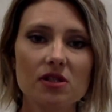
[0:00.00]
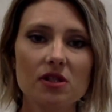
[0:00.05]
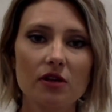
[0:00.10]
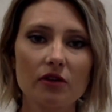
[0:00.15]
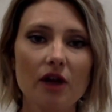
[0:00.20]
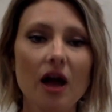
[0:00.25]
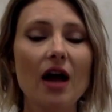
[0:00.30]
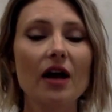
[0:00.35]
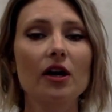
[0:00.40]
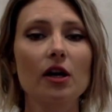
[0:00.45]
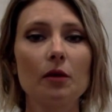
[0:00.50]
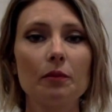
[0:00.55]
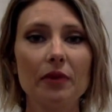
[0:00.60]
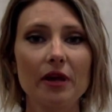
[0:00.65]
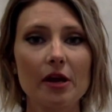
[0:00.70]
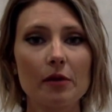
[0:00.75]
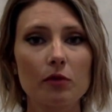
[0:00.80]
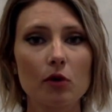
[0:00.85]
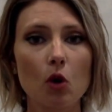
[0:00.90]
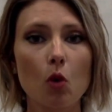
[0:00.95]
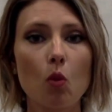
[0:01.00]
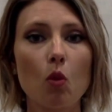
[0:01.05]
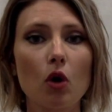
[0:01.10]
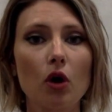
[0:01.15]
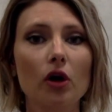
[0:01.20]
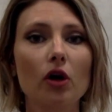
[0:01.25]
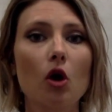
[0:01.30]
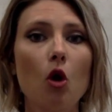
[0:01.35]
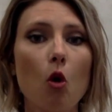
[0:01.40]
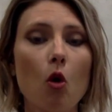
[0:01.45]
They're not going to be able to
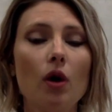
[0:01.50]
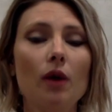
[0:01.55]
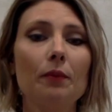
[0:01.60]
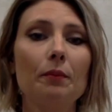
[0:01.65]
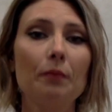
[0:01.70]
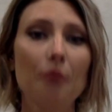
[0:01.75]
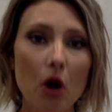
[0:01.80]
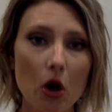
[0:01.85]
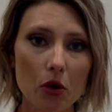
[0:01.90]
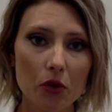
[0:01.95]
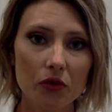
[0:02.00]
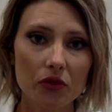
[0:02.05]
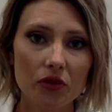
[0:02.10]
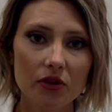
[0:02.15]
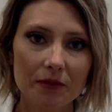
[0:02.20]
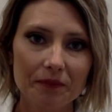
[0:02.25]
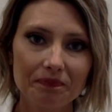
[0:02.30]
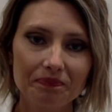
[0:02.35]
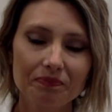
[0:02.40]
work on both.